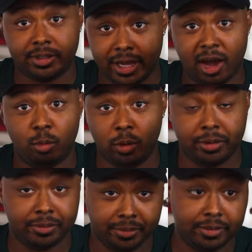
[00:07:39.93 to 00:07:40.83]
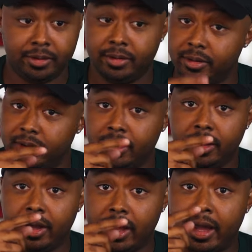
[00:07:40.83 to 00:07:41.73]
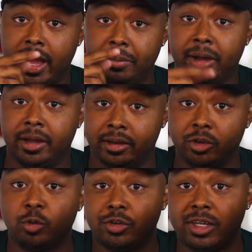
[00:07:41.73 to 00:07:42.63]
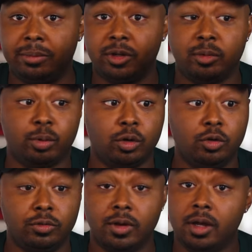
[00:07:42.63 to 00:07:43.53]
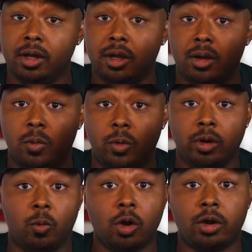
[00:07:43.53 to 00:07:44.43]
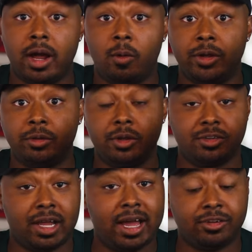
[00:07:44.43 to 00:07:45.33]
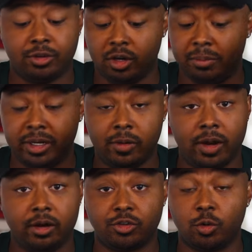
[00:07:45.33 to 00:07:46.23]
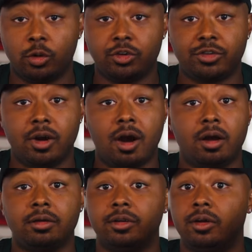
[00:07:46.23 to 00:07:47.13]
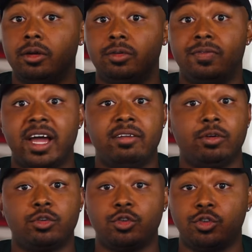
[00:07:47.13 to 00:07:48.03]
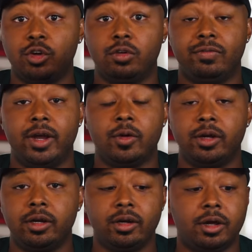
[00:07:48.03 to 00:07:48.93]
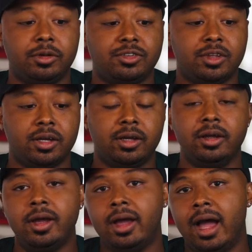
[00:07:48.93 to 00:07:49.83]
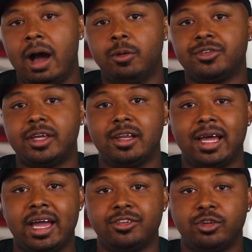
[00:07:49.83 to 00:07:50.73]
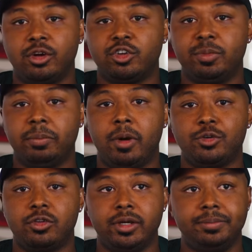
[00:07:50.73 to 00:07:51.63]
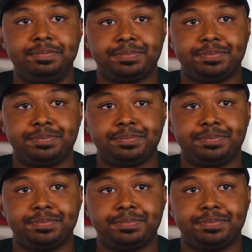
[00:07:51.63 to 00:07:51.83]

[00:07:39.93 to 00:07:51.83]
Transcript: Cowboy. Hey man, this one's stamped and approved. We are working our way through this last third. I'm gonna get ready to score this cigar. Flavors are still very good on this thing. I would say the last third has been mostly